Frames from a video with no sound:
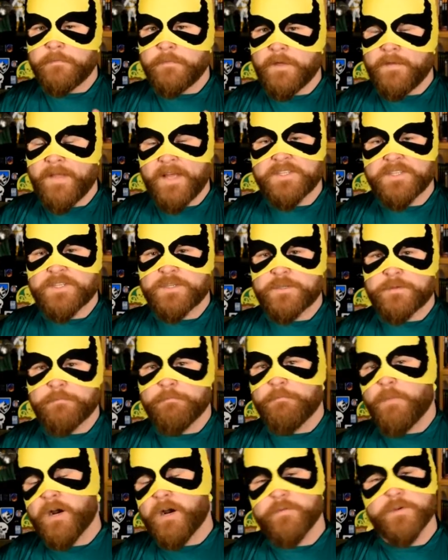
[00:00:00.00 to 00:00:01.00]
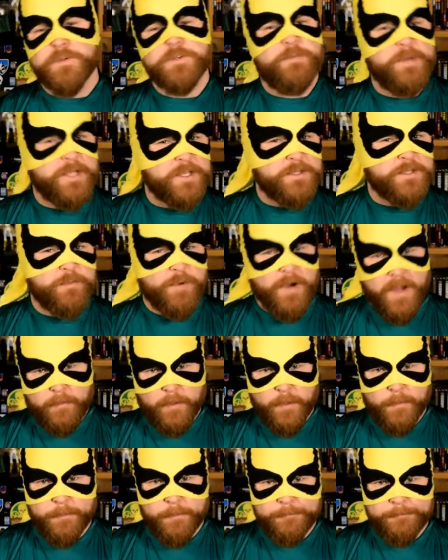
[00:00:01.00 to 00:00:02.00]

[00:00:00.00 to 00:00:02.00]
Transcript: And that's Marvel's biggest problem.